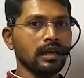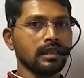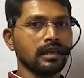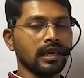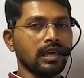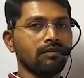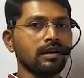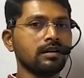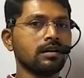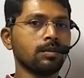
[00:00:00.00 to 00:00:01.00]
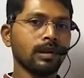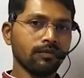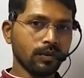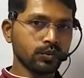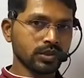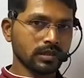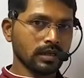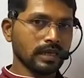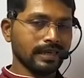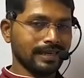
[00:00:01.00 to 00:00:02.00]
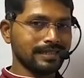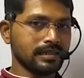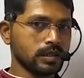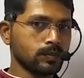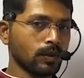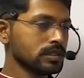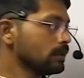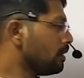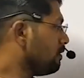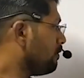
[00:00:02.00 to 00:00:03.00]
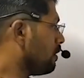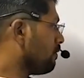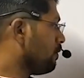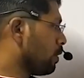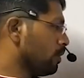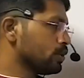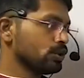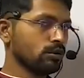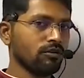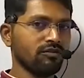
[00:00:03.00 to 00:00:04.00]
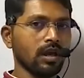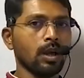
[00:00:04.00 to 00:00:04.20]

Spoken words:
the event triple fusion is responsible for formation of